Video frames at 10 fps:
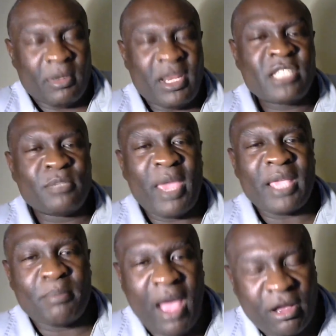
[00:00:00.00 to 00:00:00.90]
Let's
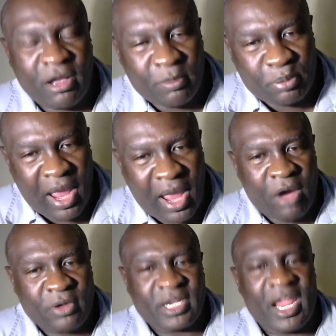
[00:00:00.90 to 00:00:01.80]
make Malcolm
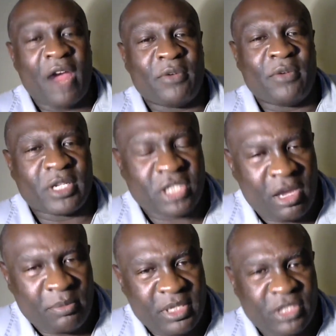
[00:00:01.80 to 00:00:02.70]
proud and Harriet
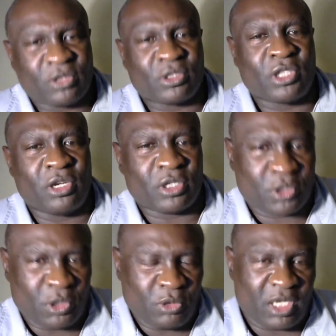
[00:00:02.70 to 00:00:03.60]
Tubman and
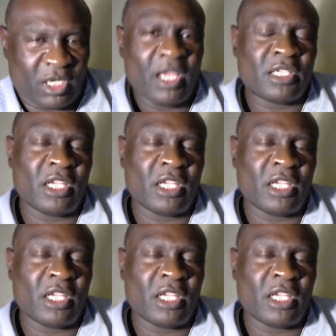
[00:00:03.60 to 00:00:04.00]
Sojourner Truth and